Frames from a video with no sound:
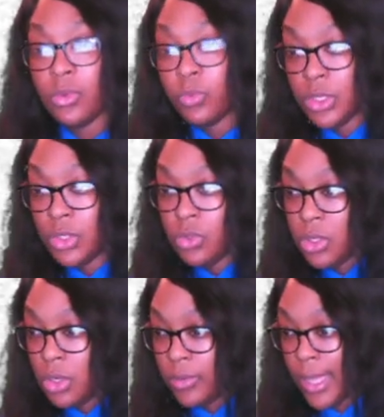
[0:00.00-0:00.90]
We do
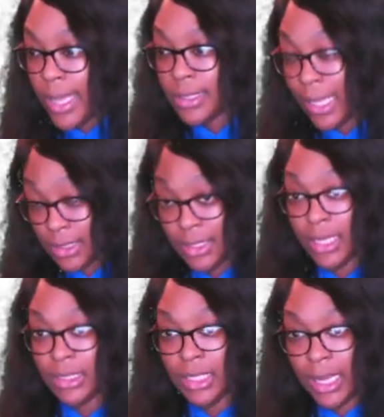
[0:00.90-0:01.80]
know that. Like
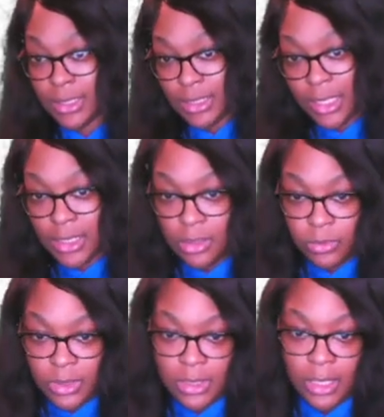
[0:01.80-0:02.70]
today's the 19th. They did a
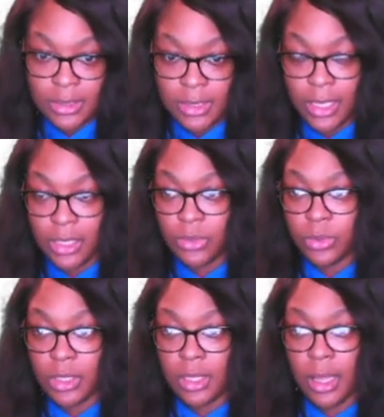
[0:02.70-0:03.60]
restock today at
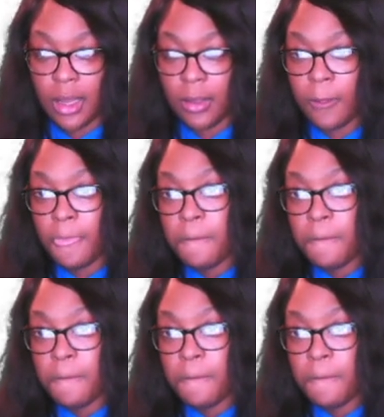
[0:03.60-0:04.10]
3 o'clock.